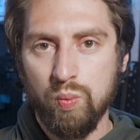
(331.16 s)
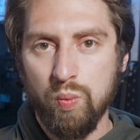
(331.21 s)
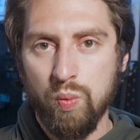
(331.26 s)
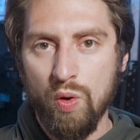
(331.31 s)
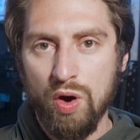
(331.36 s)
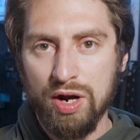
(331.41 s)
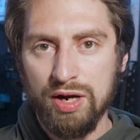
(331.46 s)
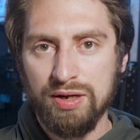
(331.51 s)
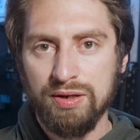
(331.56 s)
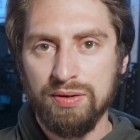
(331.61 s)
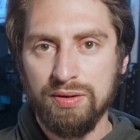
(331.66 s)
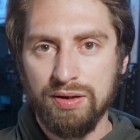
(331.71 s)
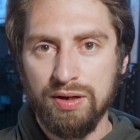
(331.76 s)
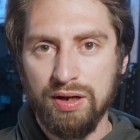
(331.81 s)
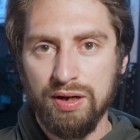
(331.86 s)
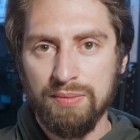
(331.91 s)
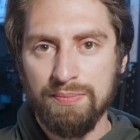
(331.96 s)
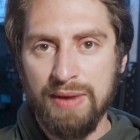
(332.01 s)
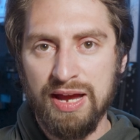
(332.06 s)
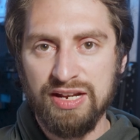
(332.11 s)
one
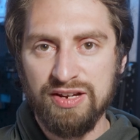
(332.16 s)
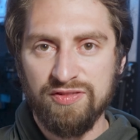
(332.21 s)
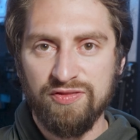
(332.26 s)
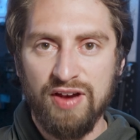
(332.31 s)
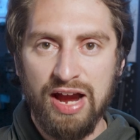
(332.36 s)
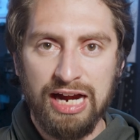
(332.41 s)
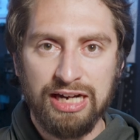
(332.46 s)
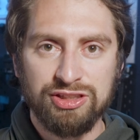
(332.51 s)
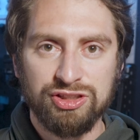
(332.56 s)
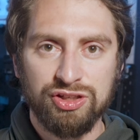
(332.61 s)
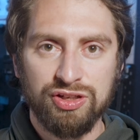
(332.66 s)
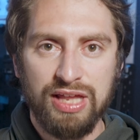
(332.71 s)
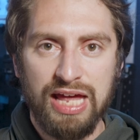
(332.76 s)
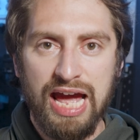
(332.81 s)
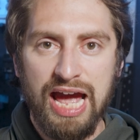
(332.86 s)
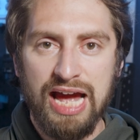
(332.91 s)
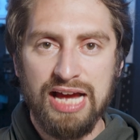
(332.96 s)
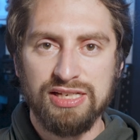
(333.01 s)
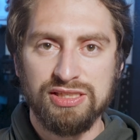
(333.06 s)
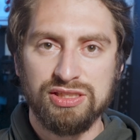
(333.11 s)
manufacturer
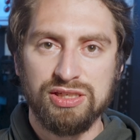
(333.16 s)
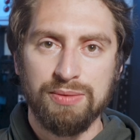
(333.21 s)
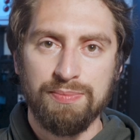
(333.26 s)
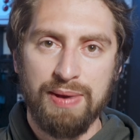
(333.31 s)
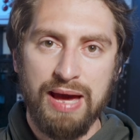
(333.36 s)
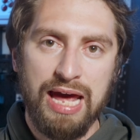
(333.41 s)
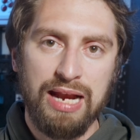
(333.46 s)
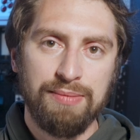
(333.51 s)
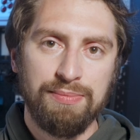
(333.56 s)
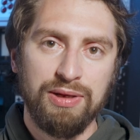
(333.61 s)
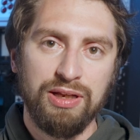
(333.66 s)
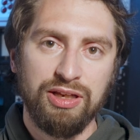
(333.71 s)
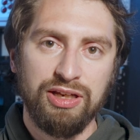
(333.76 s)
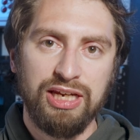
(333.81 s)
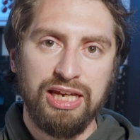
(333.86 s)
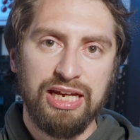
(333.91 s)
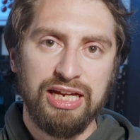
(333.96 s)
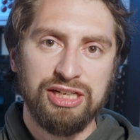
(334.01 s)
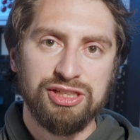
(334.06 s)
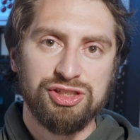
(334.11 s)
that has
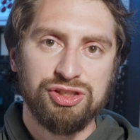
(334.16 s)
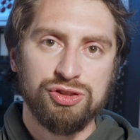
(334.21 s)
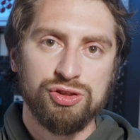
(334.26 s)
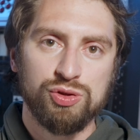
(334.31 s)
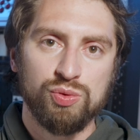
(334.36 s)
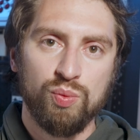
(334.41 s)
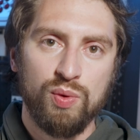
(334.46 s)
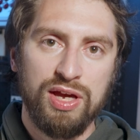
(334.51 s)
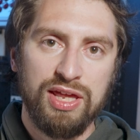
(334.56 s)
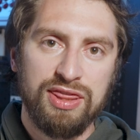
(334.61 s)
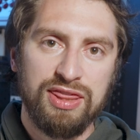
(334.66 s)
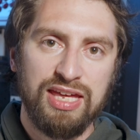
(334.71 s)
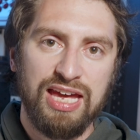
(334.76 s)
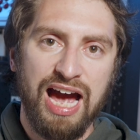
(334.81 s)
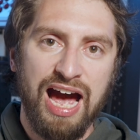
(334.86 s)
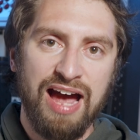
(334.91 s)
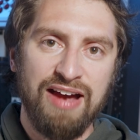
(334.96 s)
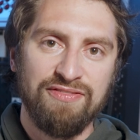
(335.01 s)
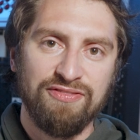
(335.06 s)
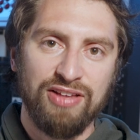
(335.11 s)
compatibility issues with the
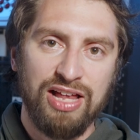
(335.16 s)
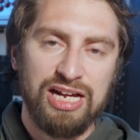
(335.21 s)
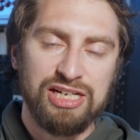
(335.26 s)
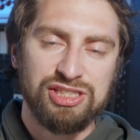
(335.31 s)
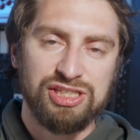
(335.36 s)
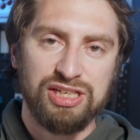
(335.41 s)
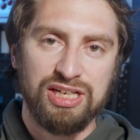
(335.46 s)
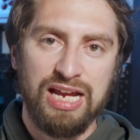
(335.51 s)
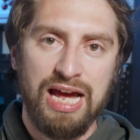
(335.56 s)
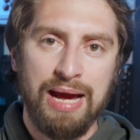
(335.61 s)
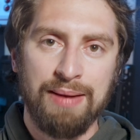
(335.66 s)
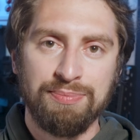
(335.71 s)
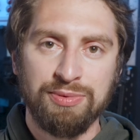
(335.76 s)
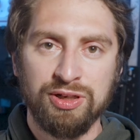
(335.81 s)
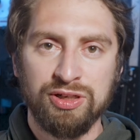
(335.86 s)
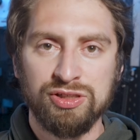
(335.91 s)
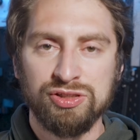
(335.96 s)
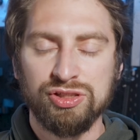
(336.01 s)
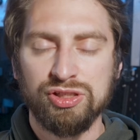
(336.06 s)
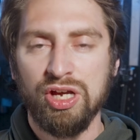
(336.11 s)
iFlash
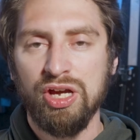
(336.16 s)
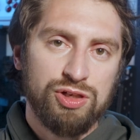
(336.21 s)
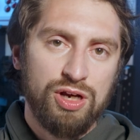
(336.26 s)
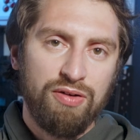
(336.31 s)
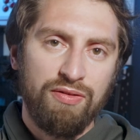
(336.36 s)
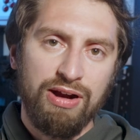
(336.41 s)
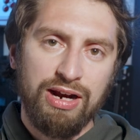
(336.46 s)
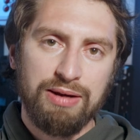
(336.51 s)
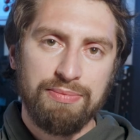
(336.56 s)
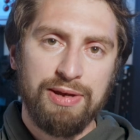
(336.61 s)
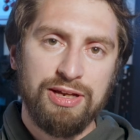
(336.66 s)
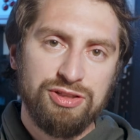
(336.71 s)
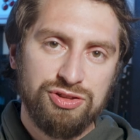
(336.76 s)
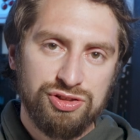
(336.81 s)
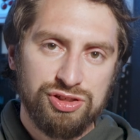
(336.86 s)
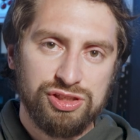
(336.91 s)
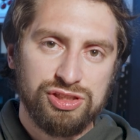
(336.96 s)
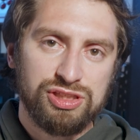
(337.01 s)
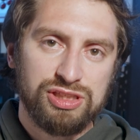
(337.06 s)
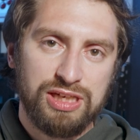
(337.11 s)
adapters. So I recommend
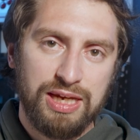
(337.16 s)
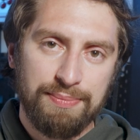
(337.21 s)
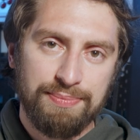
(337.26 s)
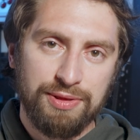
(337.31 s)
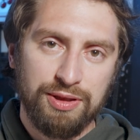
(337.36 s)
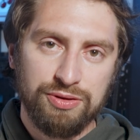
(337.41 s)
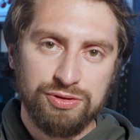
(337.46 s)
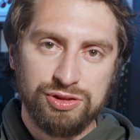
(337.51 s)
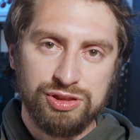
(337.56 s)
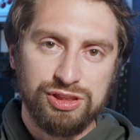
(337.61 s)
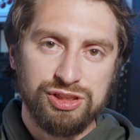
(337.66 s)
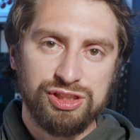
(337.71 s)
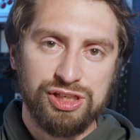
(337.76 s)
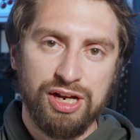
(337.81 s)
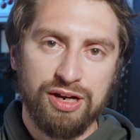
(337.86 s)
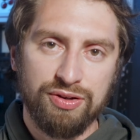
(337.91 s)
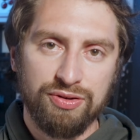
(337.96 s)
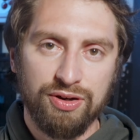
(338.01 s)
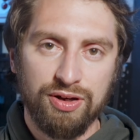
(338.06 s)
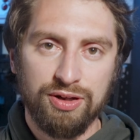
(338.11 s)
you just skip those in
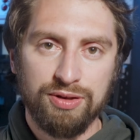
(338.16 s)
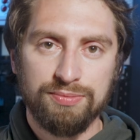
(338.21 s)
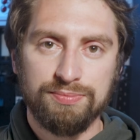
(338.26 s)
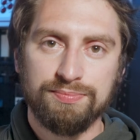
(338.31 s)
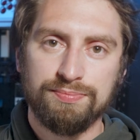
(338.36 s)
general.